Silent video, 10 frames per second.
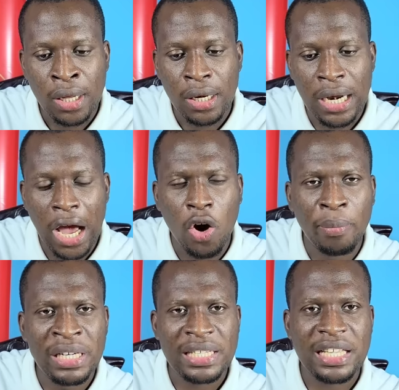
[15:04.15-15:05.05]
Now, I'm
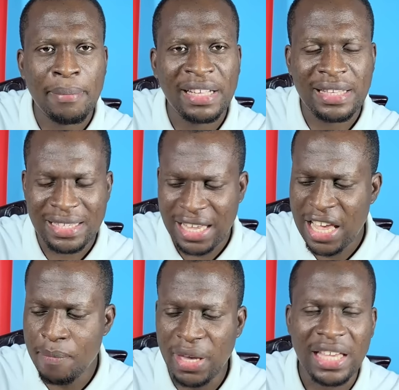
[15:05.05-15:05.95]
on a summer test,
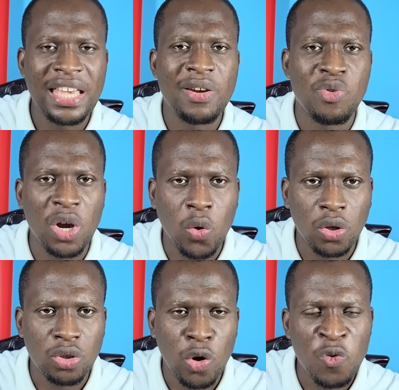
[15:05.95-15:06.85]
a make it
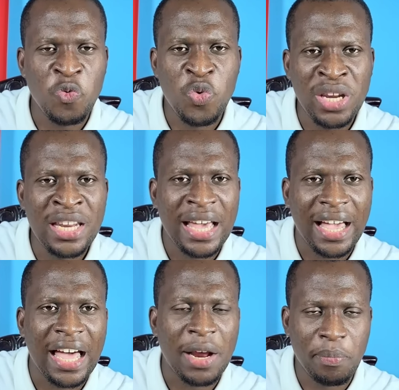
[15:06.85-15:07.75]
record of winning the
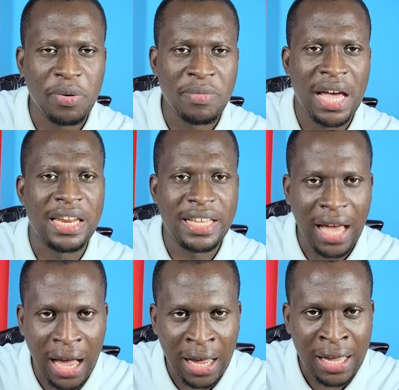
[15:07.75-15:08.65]
Ghana Premier League.